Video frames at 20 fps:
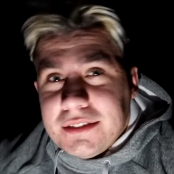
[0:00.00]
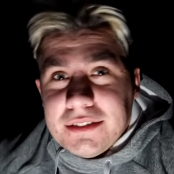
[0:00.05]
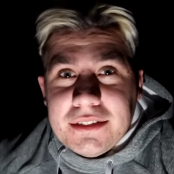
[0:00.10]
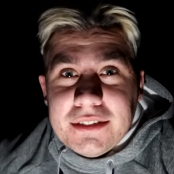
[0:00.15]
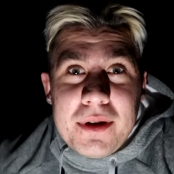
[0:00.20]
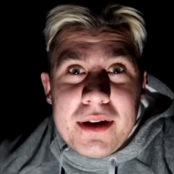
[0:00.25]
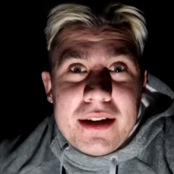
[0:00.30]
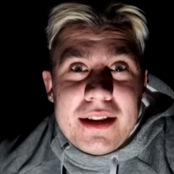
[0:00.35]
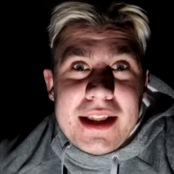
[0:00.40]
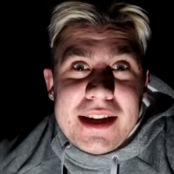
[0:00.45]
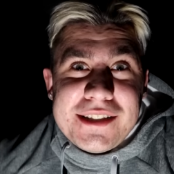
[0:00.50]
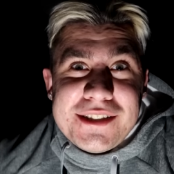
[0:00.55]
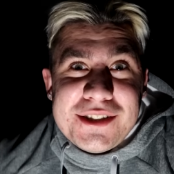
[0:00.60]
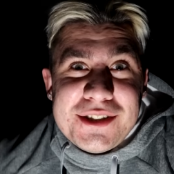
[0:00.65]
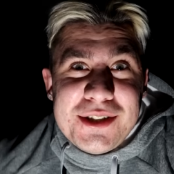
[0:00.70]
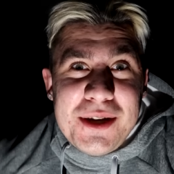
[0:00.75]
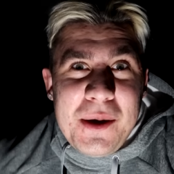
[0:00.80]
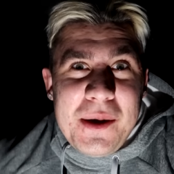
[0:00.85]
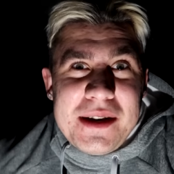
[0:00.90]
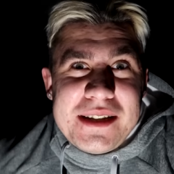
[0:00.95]
We were like
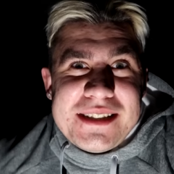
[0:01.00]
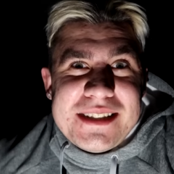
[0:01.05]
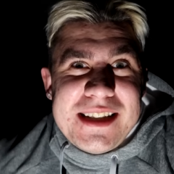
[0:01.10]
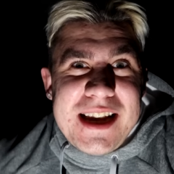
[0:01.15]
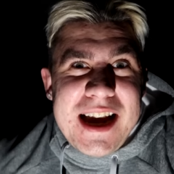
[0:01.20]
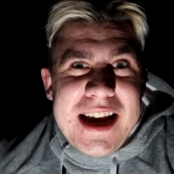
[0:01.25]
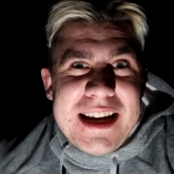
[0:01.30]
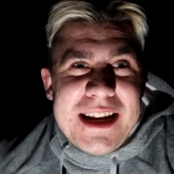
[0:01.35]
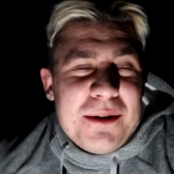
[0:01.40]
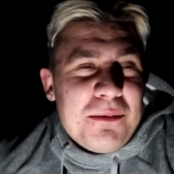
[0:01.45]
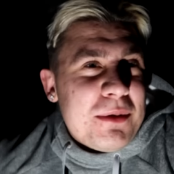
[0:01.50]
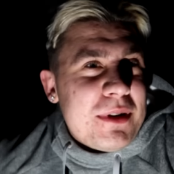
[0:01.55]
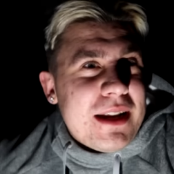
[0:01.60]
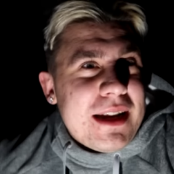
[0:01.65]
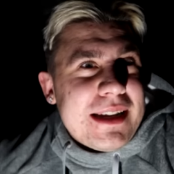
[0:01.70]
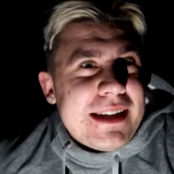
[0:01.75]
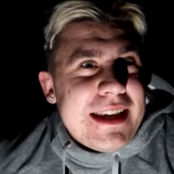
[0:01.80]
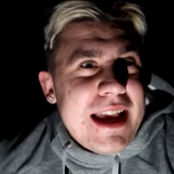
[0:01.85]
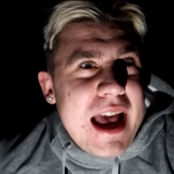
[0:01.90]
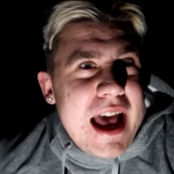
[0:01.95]
so excited. We are
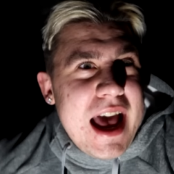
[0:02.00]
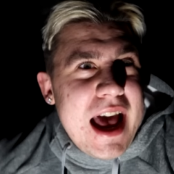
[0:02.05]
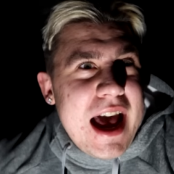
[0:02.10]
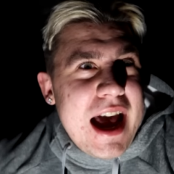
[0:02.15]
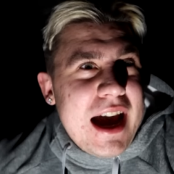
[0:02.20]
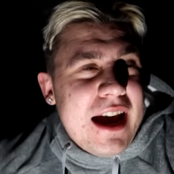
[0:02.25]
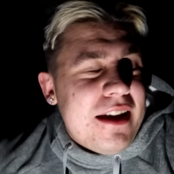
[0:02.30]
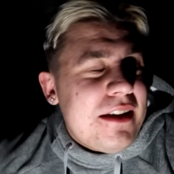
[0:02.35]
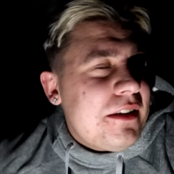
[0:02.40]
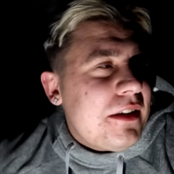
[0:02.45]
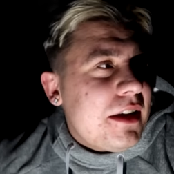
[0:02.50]
like, yeah.